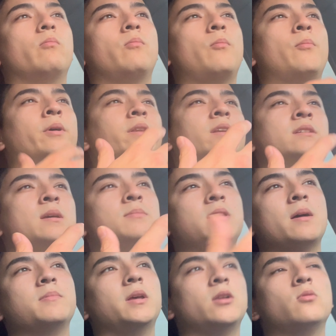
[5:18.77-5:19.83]
but at the same
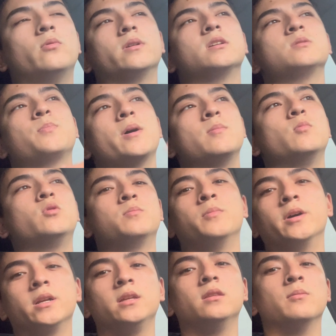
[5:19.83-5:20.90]
time they don't want to spend more
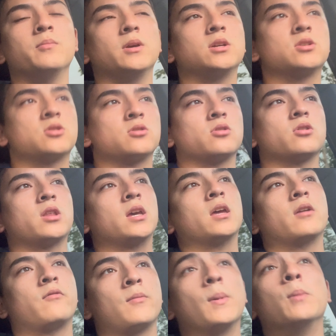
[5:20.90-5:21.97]
money to make sure they
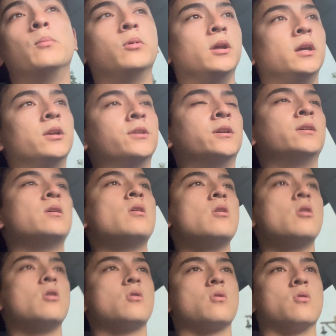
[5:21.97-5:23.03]
get it from a breeder
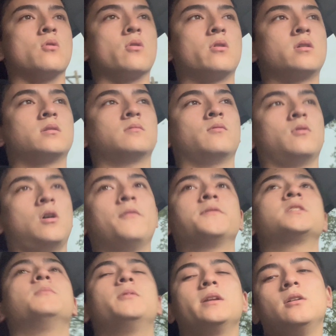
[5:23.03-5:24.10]
or off of
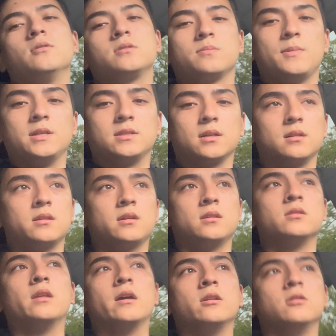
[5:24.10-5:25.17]
someone else, basically,
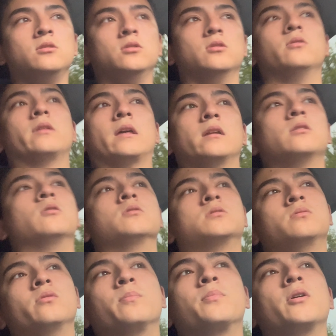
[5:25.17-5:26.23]
that that goes
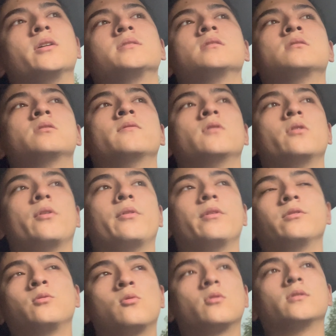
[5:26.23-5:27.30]
through the process of all
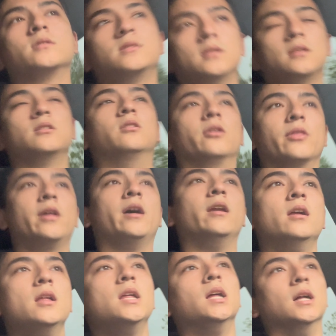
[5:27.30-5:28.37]
quarantine and all that.
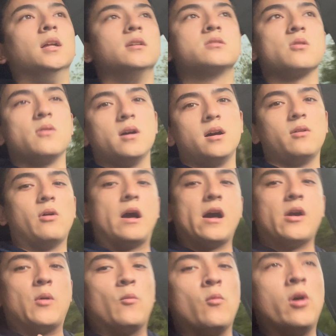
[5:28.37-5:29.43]
So
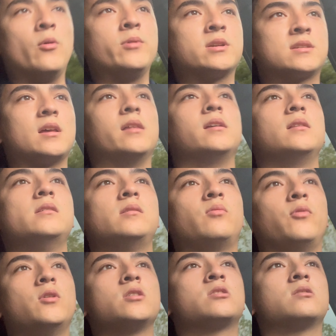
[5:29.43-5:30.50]
while we're selling these
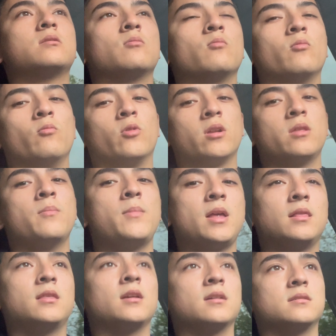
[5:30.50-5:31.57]
fish, one of the
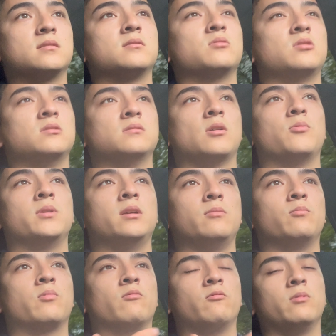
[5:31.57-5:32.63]
main things that we
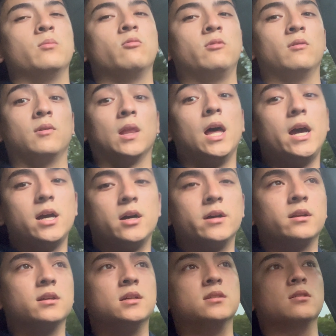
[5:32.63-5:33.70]
rely
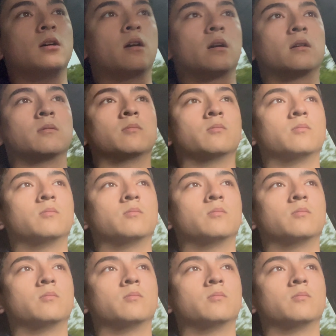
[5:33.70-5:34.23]
on is our